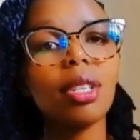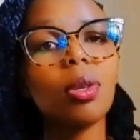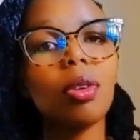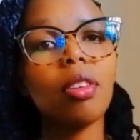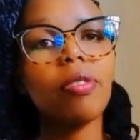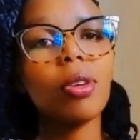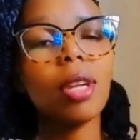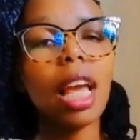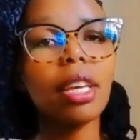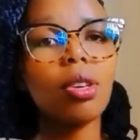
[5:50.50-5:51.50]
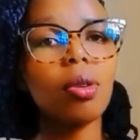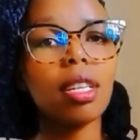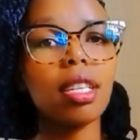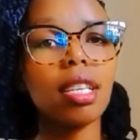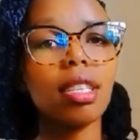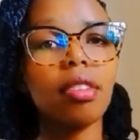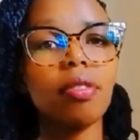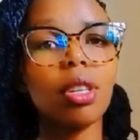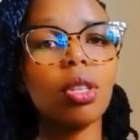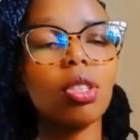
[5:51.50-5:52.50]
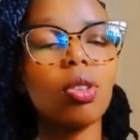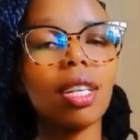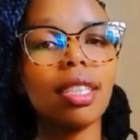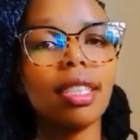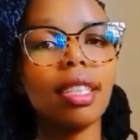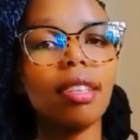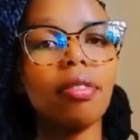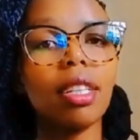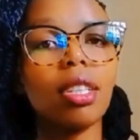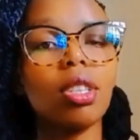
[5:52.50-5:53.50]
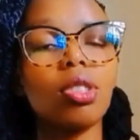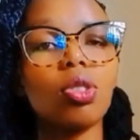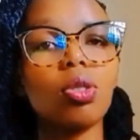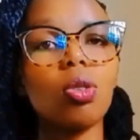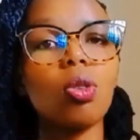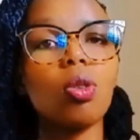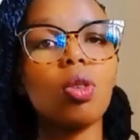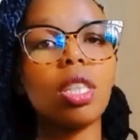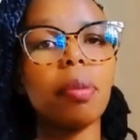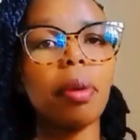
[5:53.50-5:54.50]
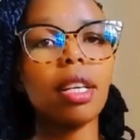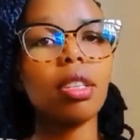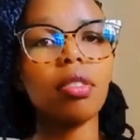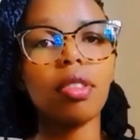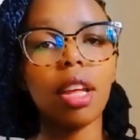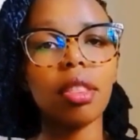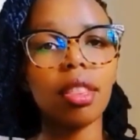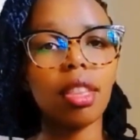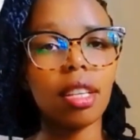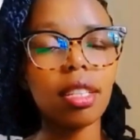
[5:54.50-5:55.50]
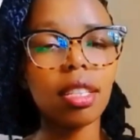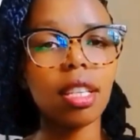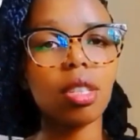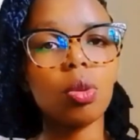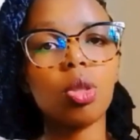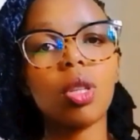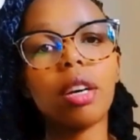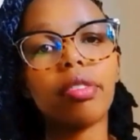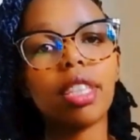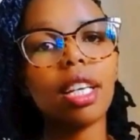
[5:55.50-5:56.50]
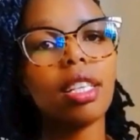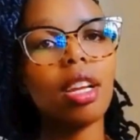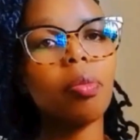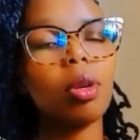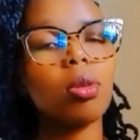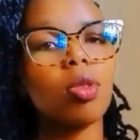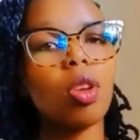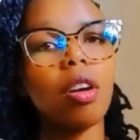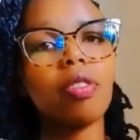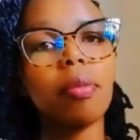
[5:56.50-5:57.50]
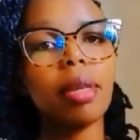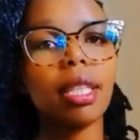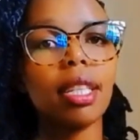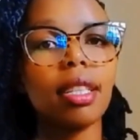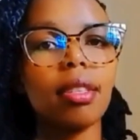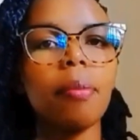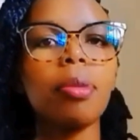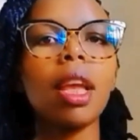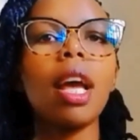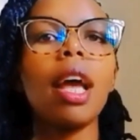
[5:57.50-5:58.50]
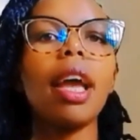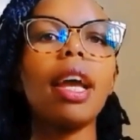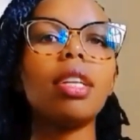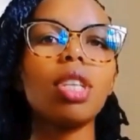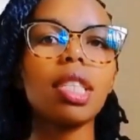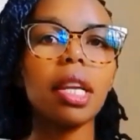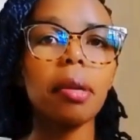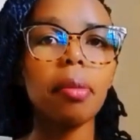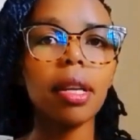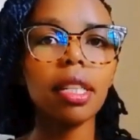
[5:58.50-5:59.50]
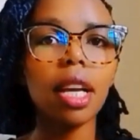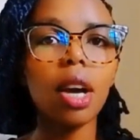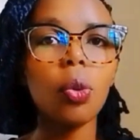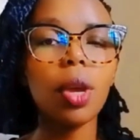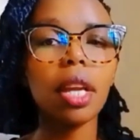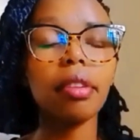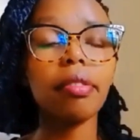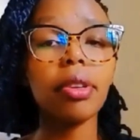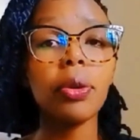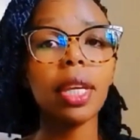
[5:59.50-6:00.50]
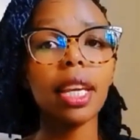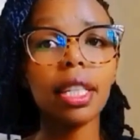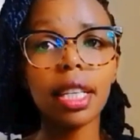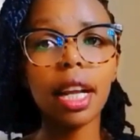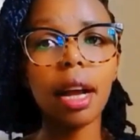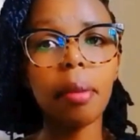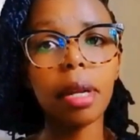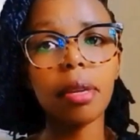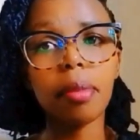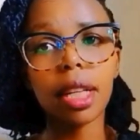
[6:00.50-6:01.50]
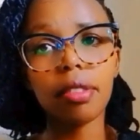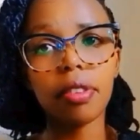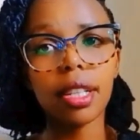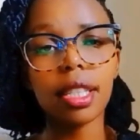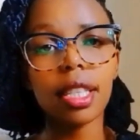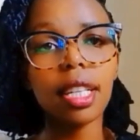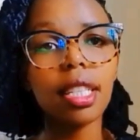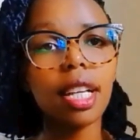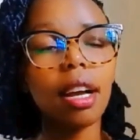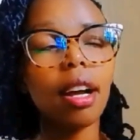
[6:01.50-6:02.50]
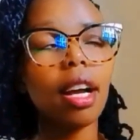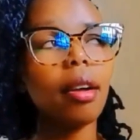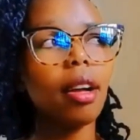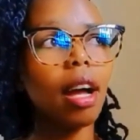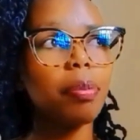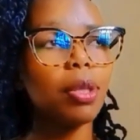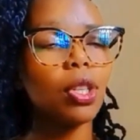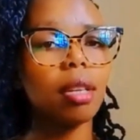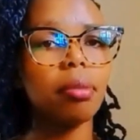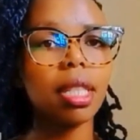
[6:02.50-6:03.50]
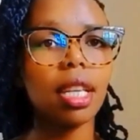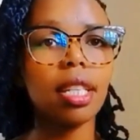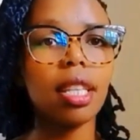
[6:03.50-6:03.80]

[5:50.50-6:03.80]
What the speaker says: So if you like, you can even go deeper than what we have done now, because you have the basics. And just a reminder, we are reviewing Etica Money Market Funds. Etica Capital Limited,